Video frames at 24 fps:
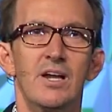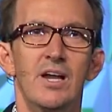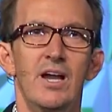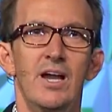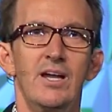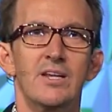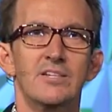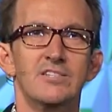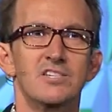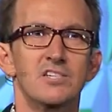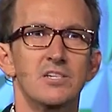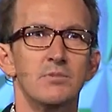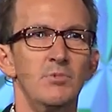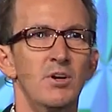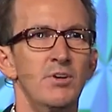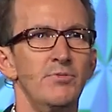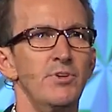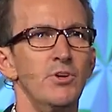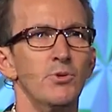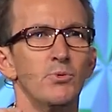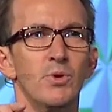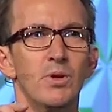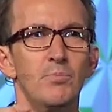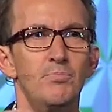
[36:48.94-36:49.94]
And some of
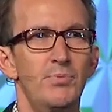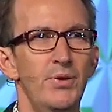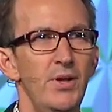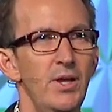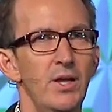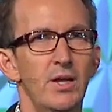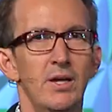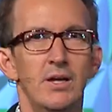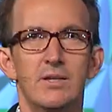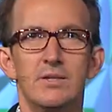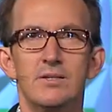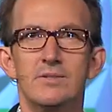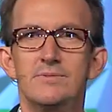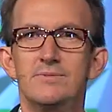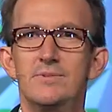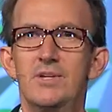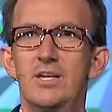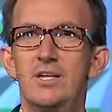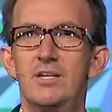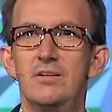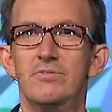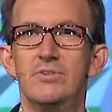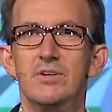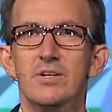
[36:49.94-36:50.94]
you repent
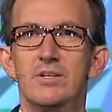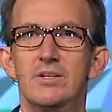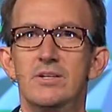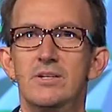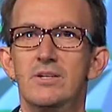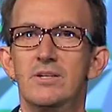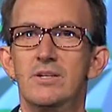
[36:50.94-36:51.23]
even